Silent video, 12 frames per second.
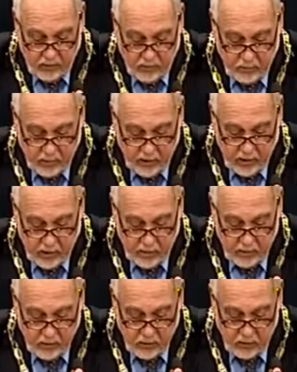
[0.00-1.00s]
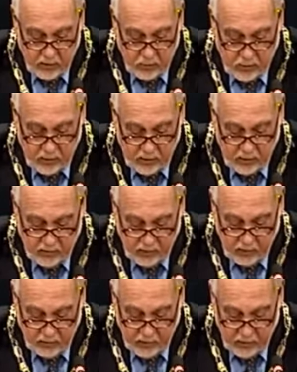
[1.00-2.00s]
from the Cabinet on the 26th
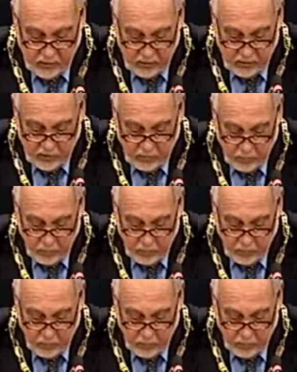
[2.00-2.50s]
of January.